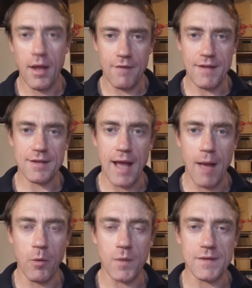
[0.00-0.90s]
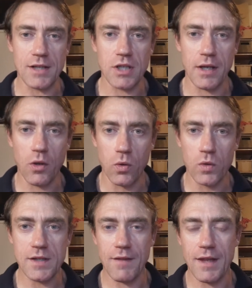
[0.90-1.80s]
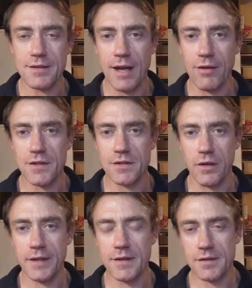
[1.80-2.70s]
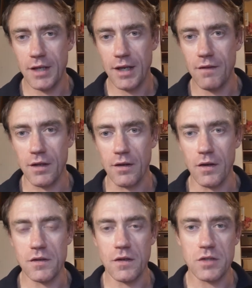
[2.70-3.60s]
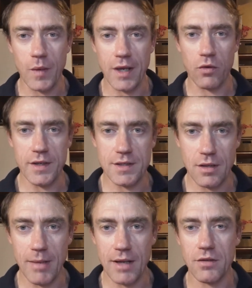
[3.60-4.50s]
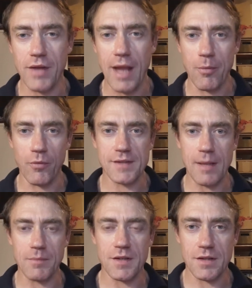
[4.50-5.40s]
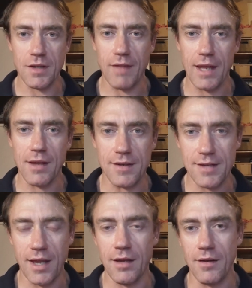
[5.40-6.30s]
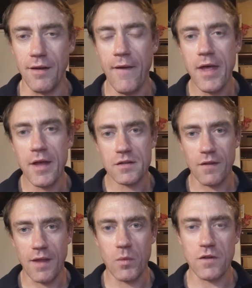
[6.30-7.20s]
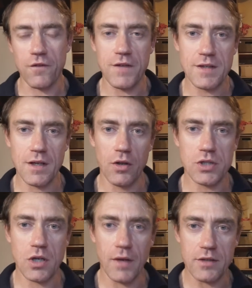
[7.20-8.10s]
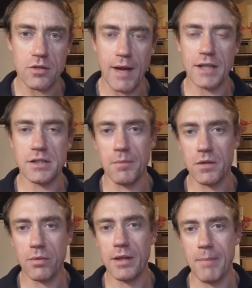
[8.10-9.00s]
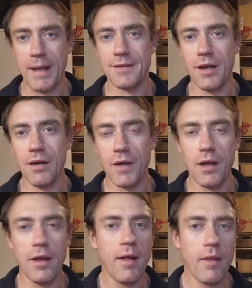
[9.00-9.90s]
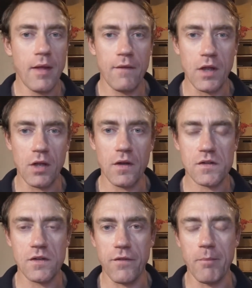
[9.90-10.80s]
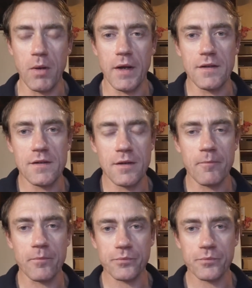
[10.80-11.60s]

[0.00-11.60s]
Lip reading: and this GABA was actually causing the enterocytes in the gut to increase the amount of GABA receptors that they contained. So there was a physiological interaction between the bacteria and the guts of the mice.